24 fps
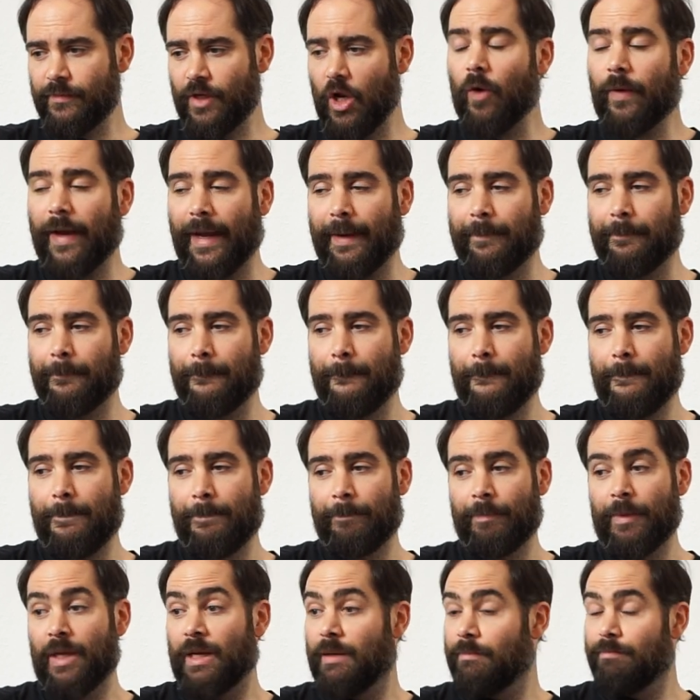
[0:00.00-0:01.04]
Okay,
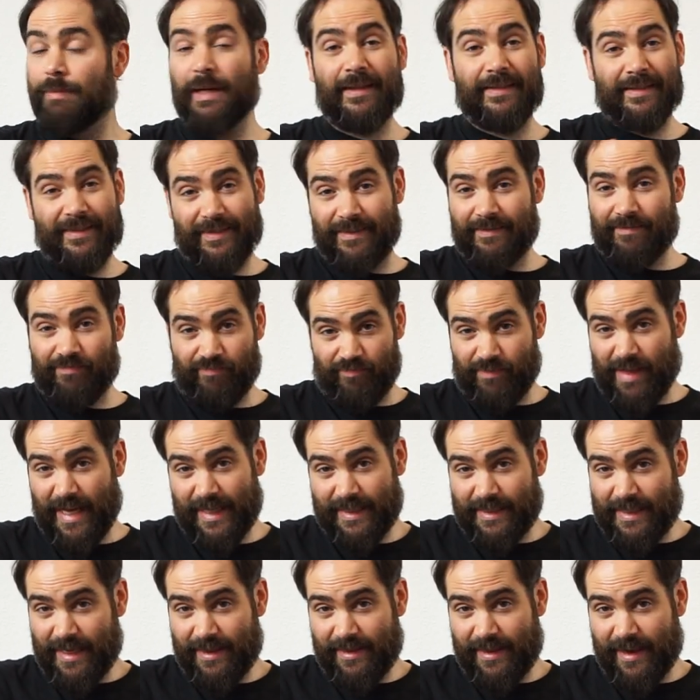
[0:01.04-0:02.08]
but
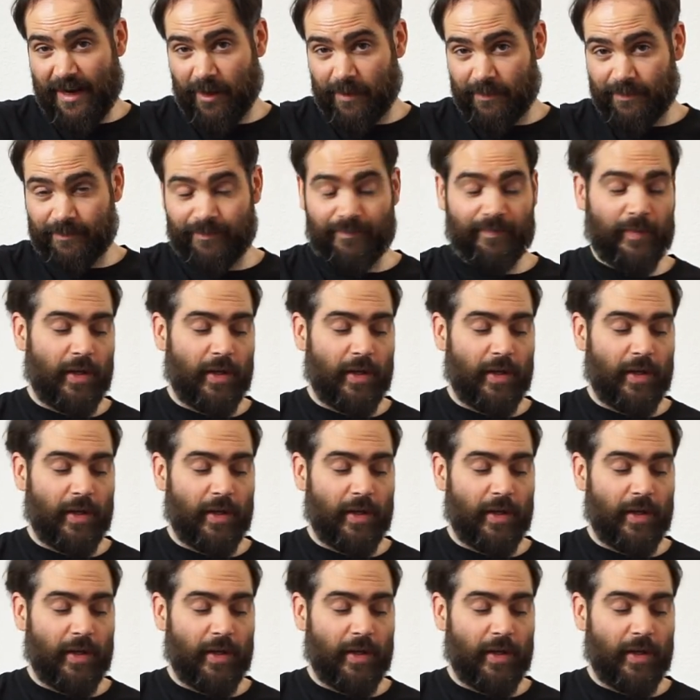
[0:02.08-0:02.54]
that's that there.